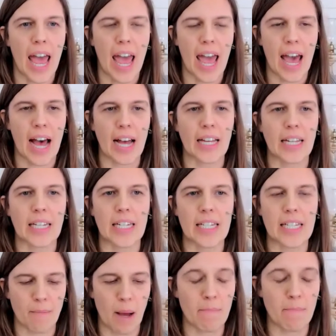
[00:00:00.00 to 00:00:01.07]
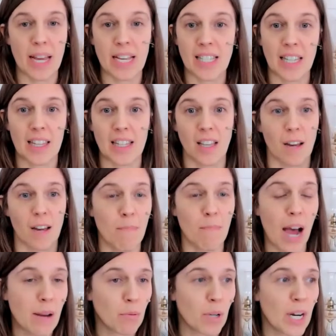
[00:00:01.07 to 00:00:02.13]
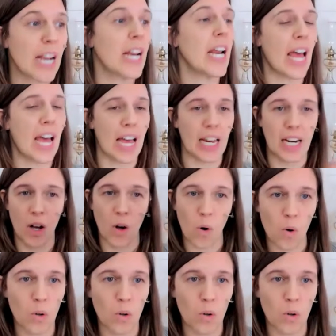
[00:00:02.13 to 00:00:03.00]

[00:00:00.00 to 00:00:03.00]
and I'm basing this on my brain and a